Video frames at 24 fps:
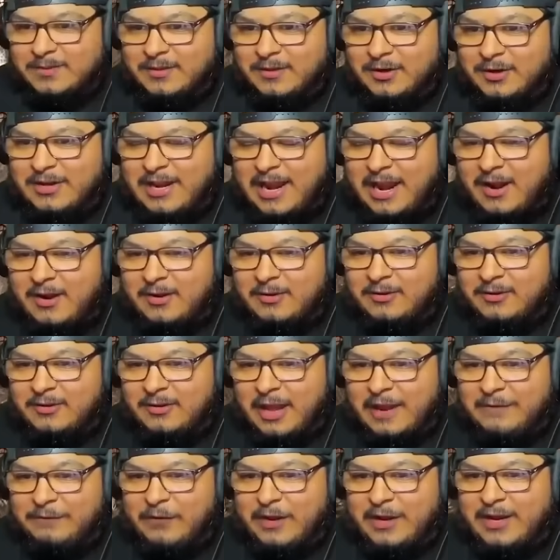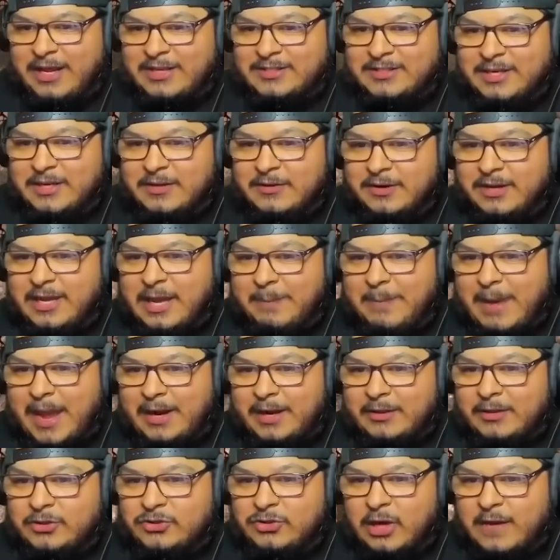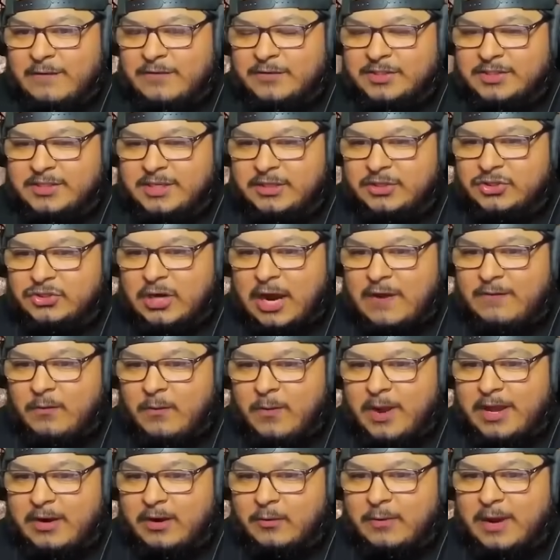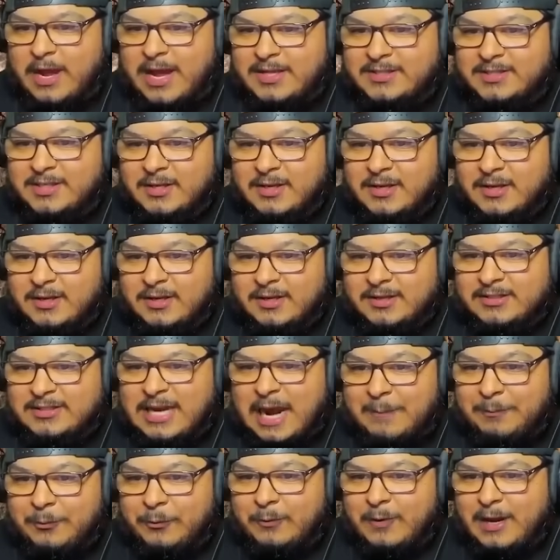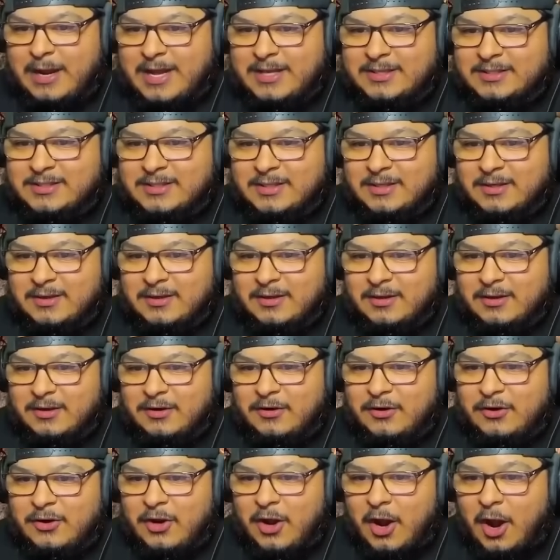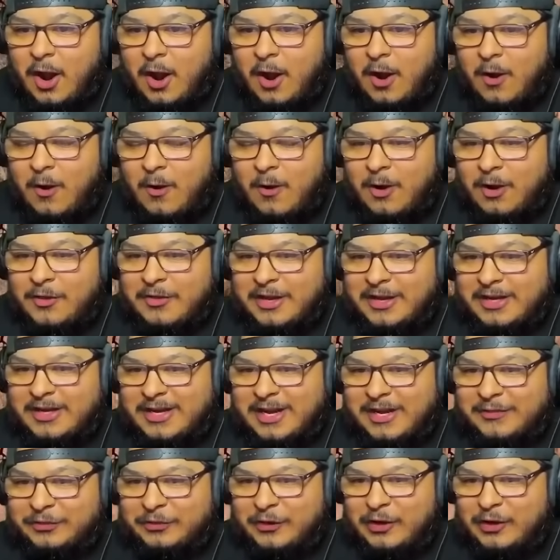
They're down. Lifeline has to either get back in the driver's seat and drive away to Rez, tap the Rez. No! Are they going to get